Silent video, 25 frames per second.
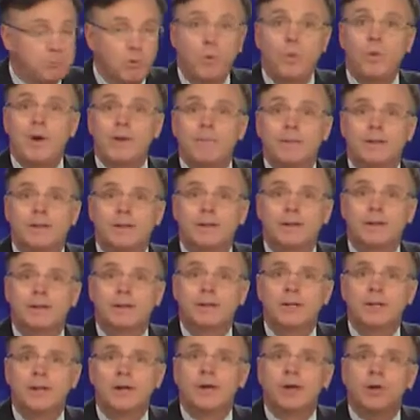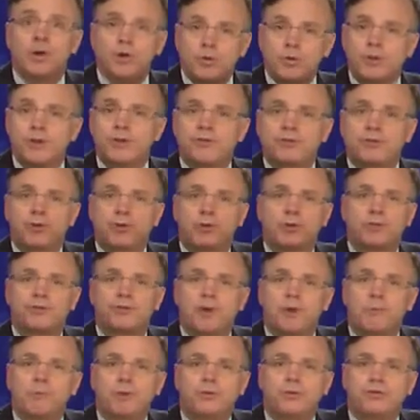Women. Who controls
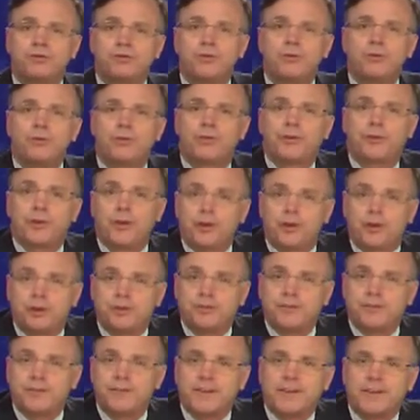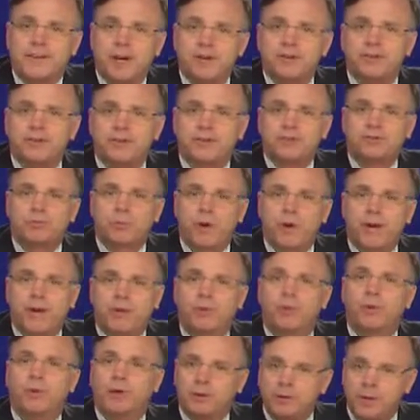almost two thirds of the country's
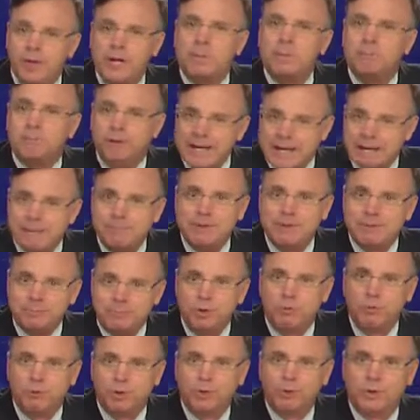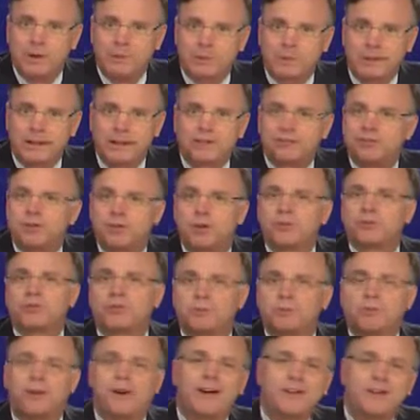wealth? Well, baby boomer women. And it's no
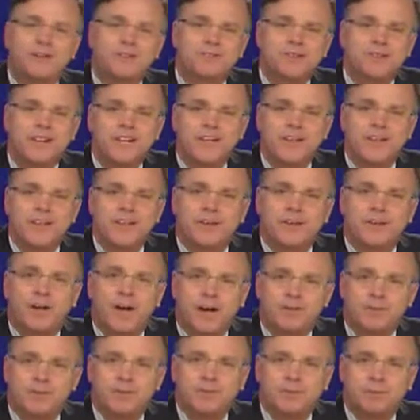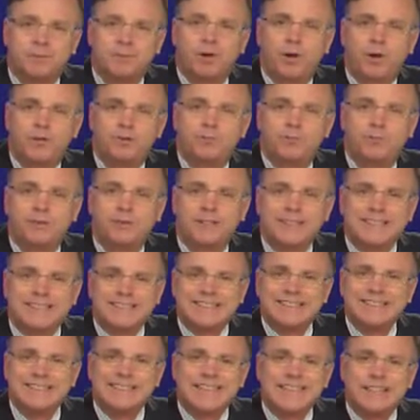surprise that the Huffington Post
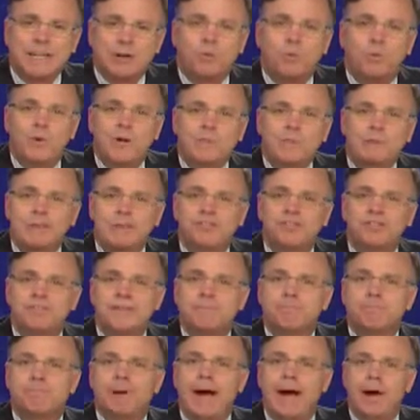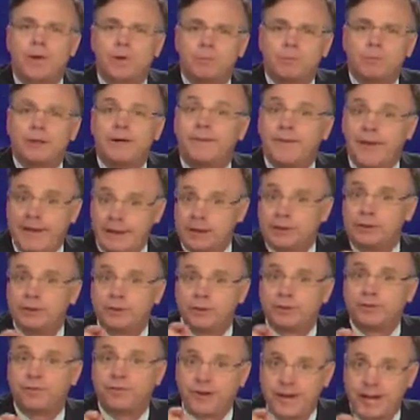predicted that women's empowerment, and that
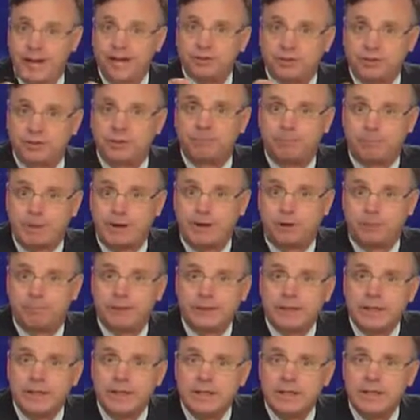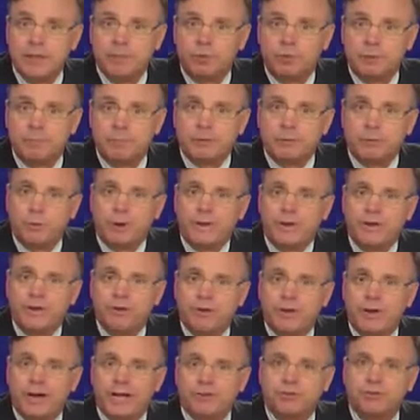includes financial empowerment, will be one of the
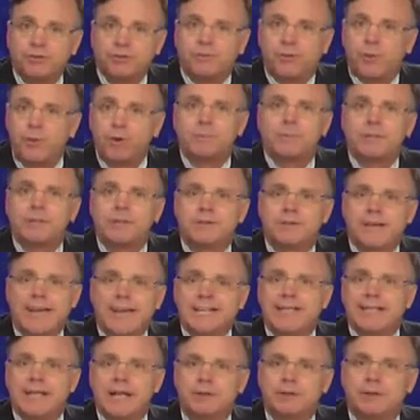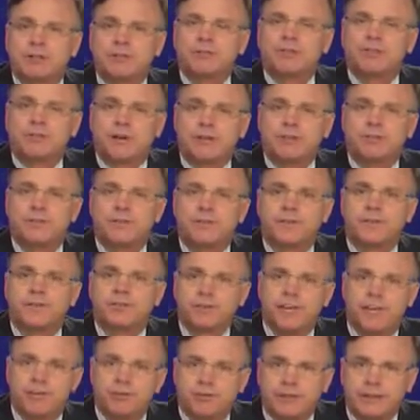transformative economic trends of the
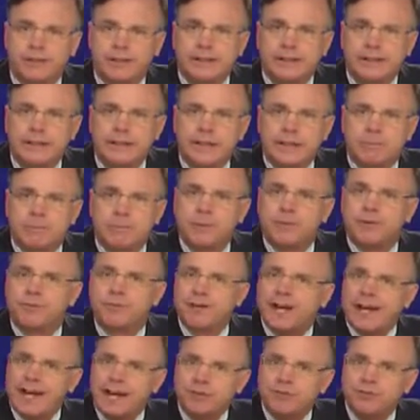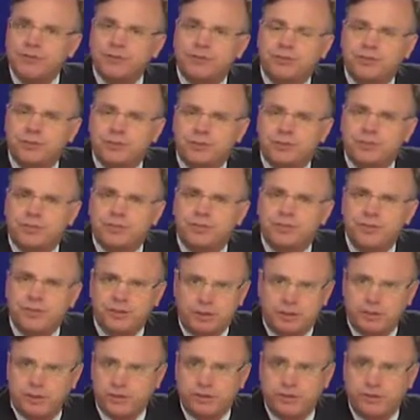century. But the financial services
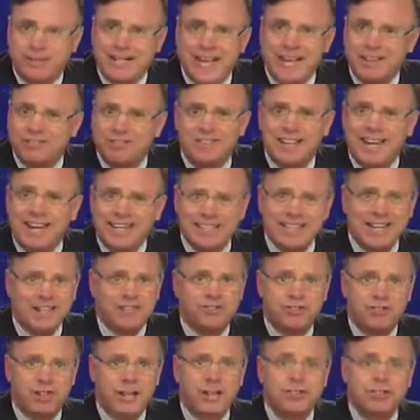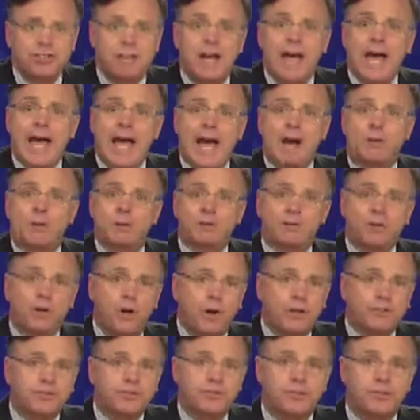industry has not yet changed how it
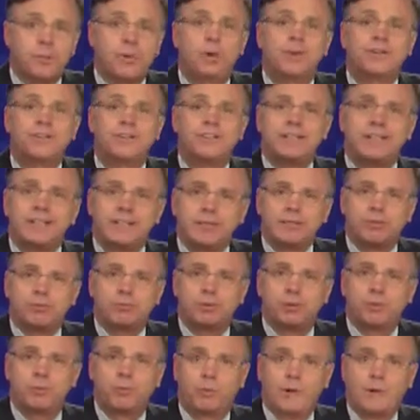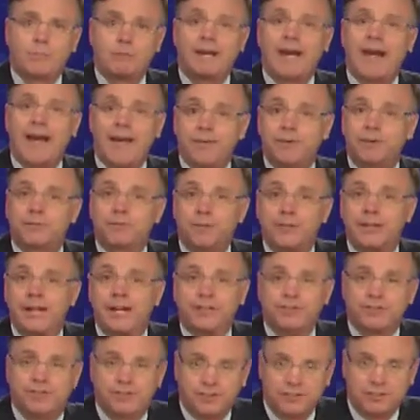talks to or deals with women and their
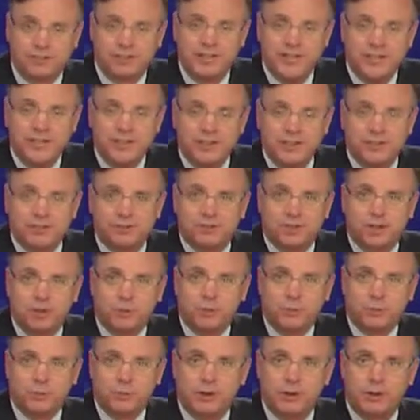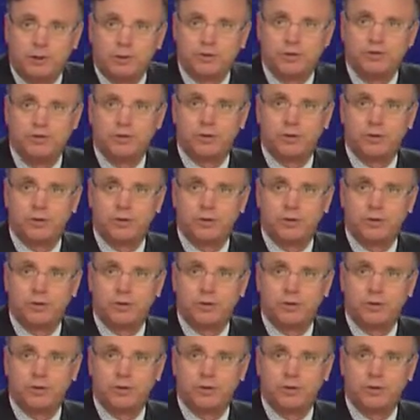finances. Let's talk with Raul